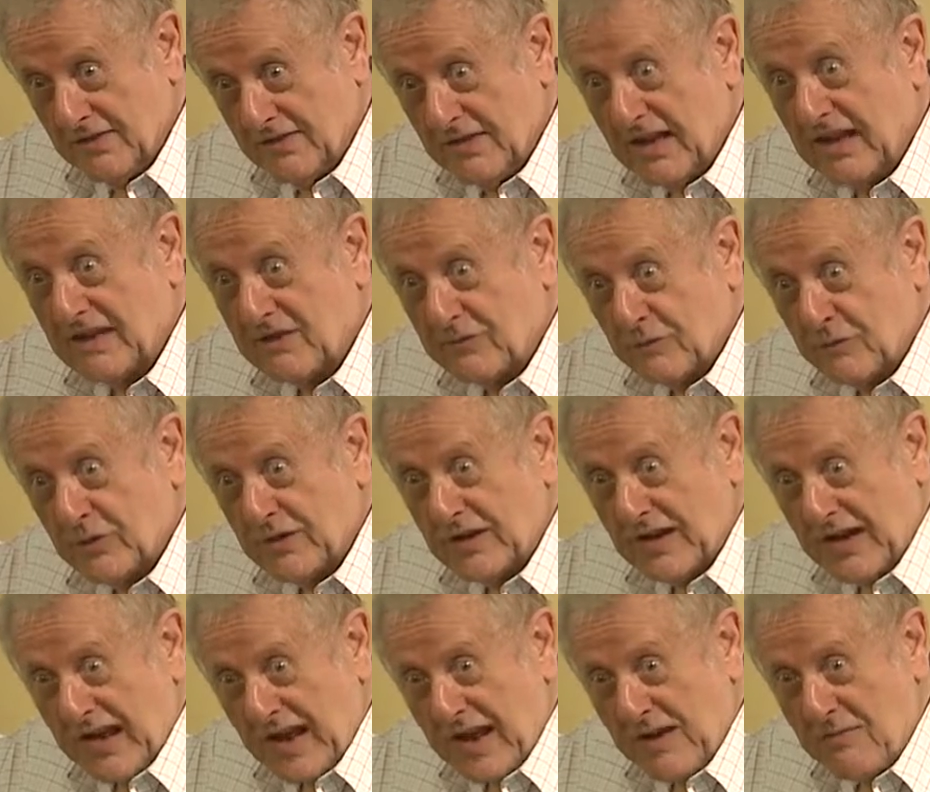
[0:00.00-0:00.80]
That's where
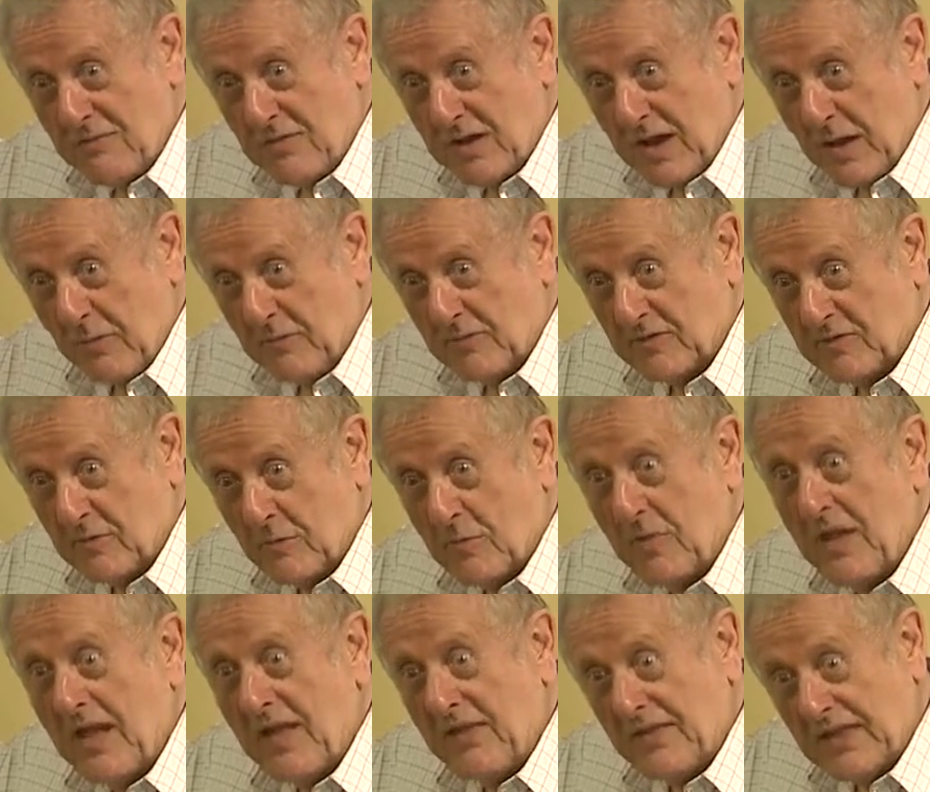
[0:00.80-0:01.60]
the name comes
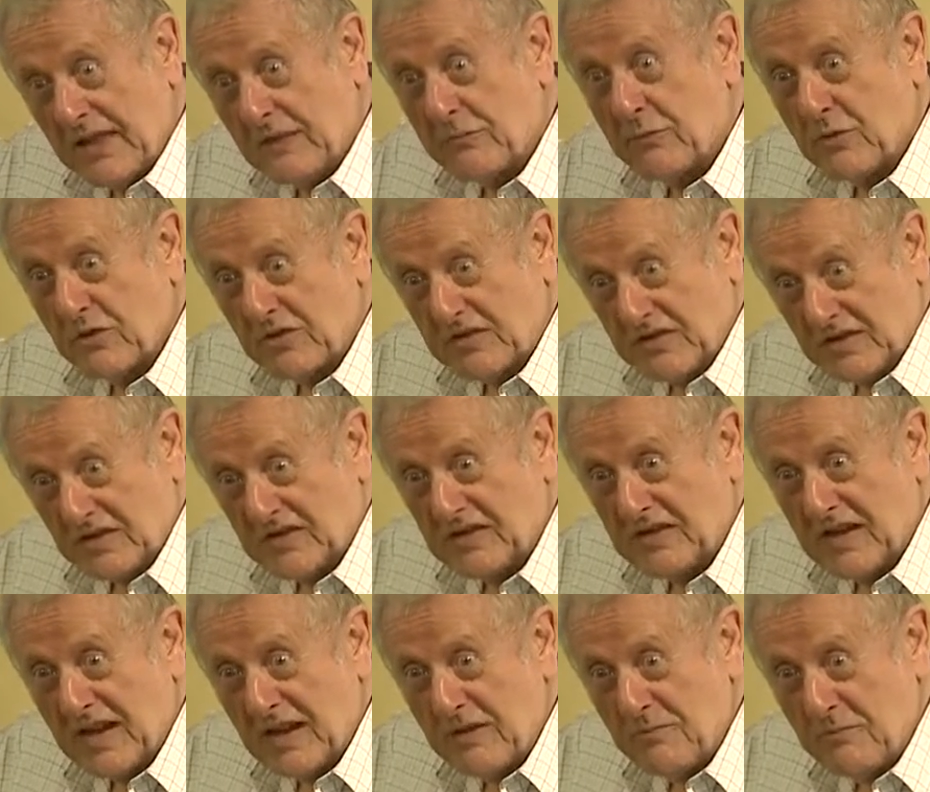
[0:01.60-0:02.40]
from. That was the
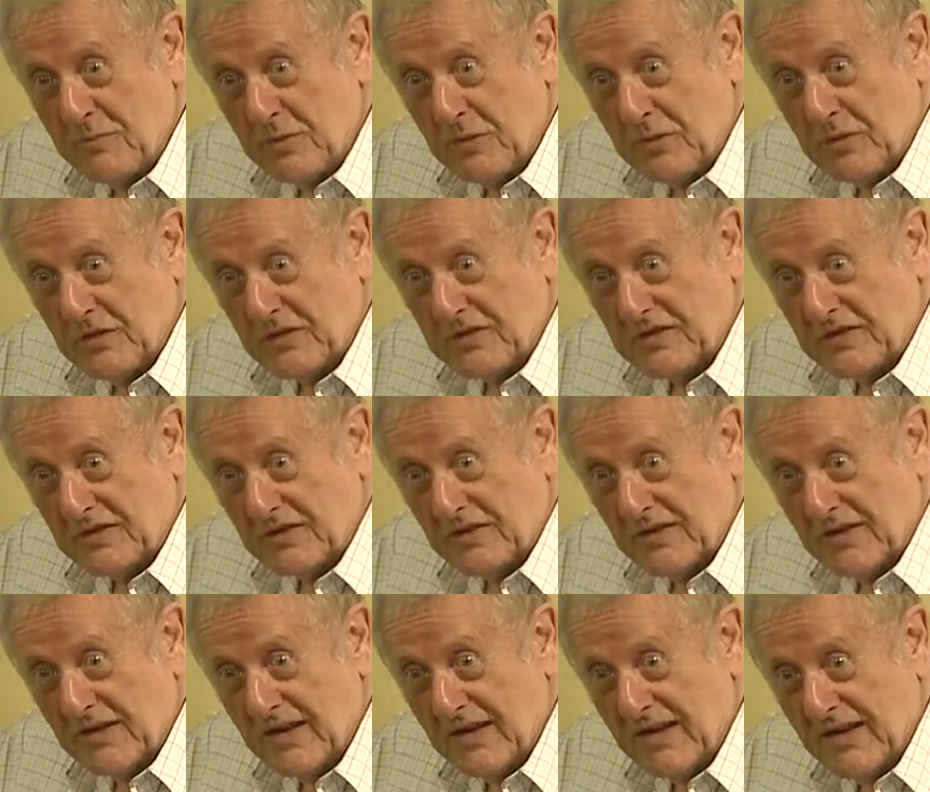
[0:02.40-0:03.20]
same
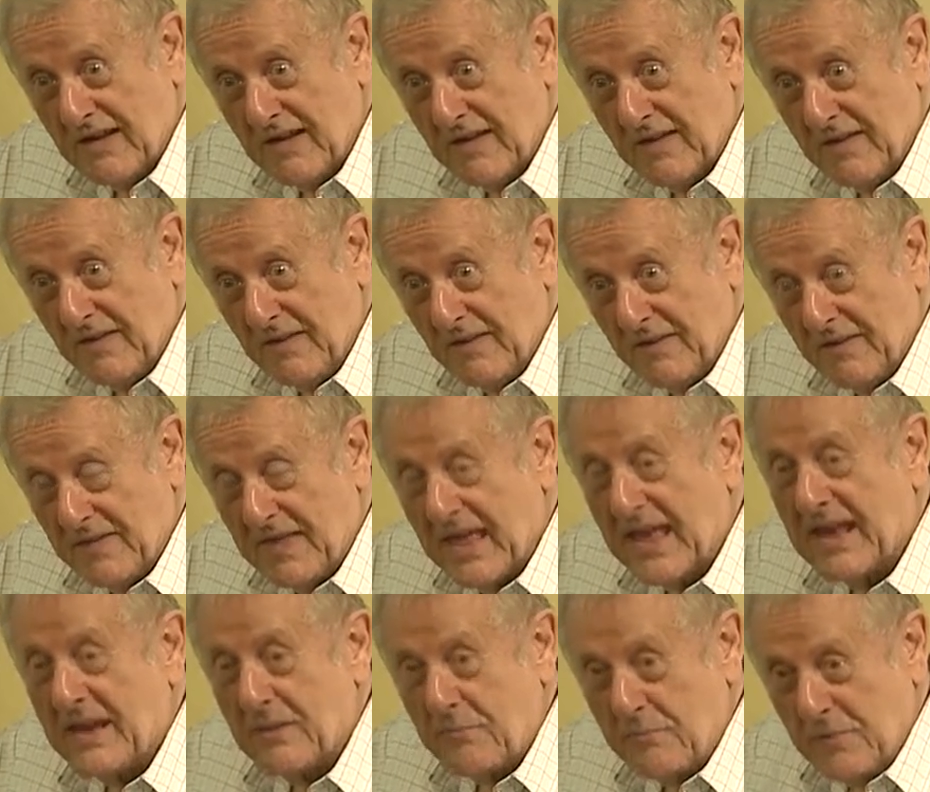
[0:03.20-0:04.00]
person
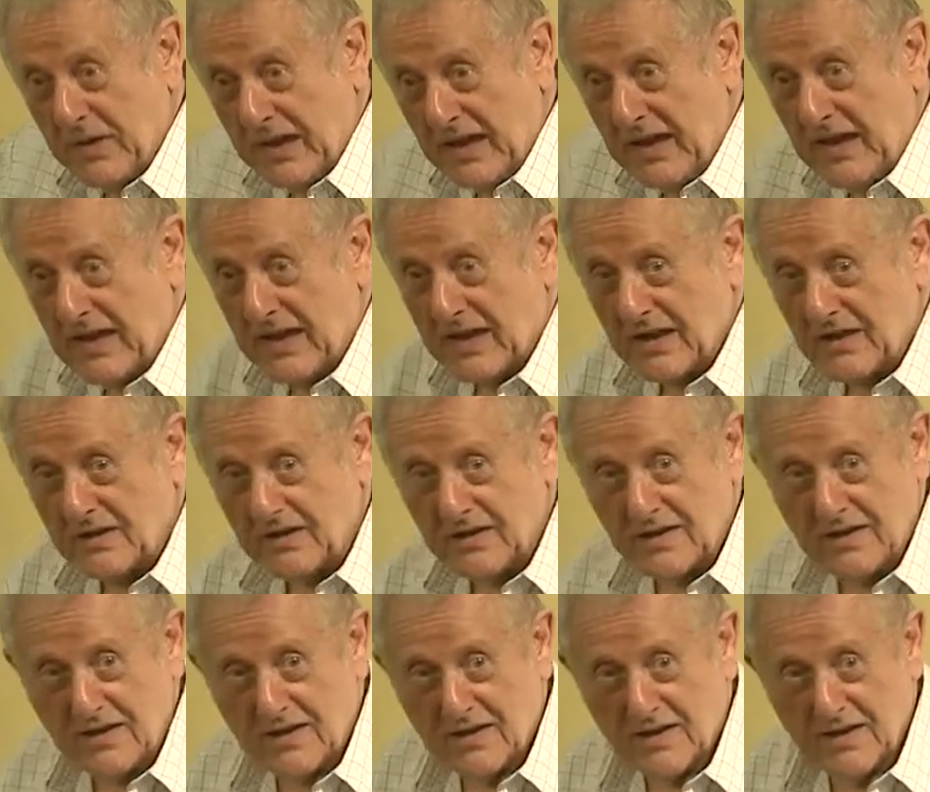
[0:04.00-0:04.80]
that appeared
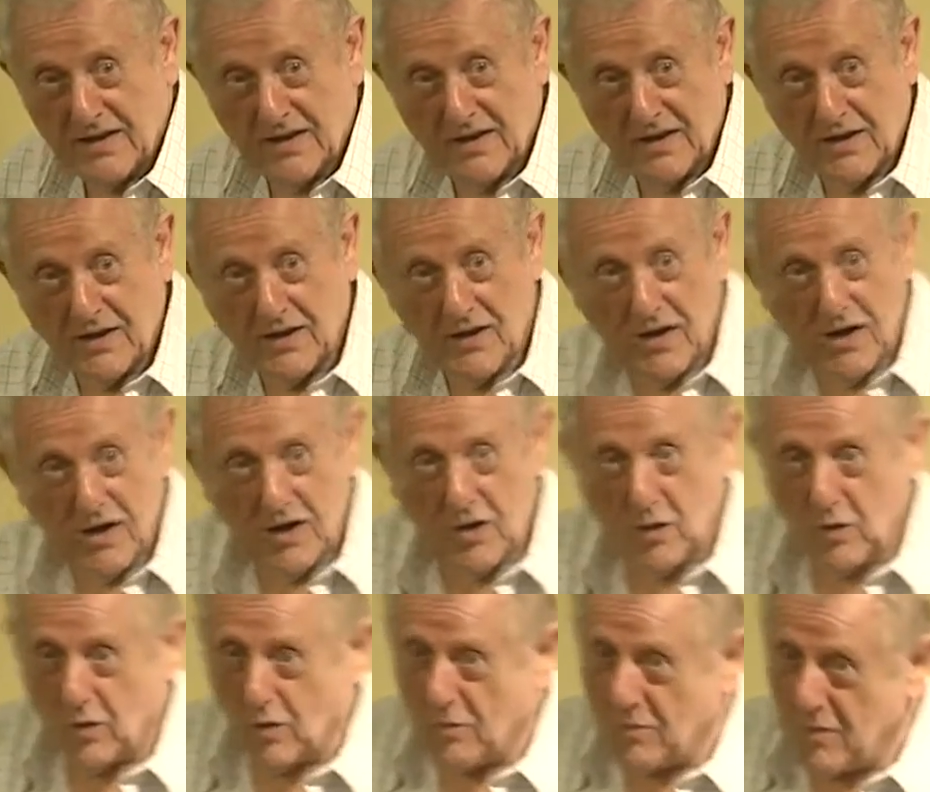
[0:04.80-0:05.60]

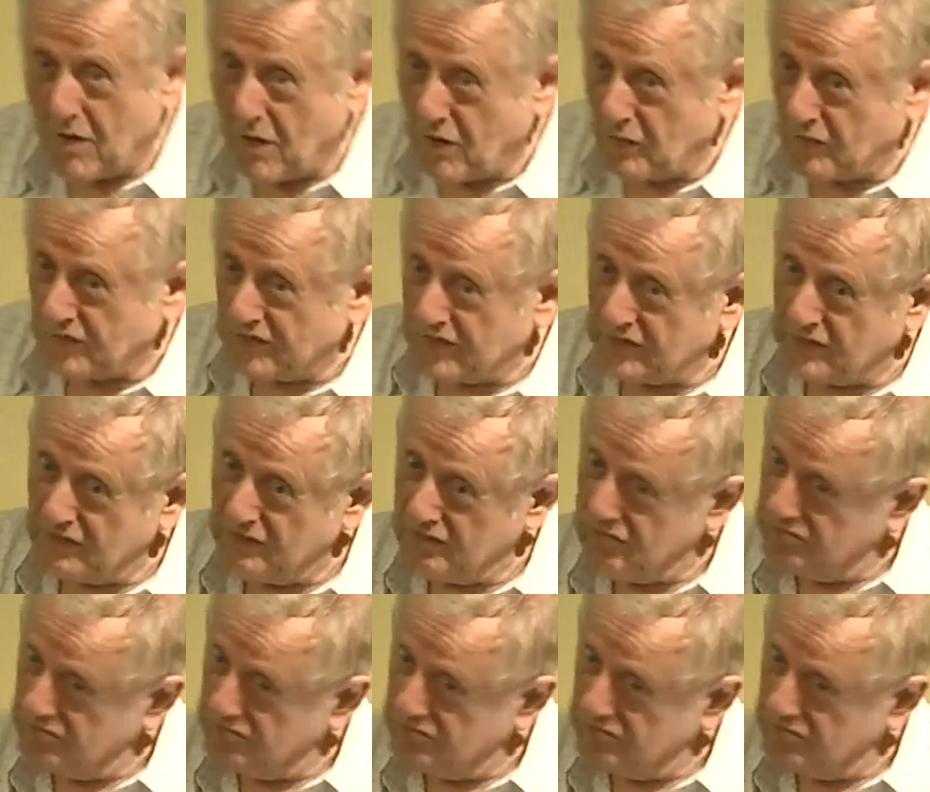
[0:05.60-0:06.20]
almost,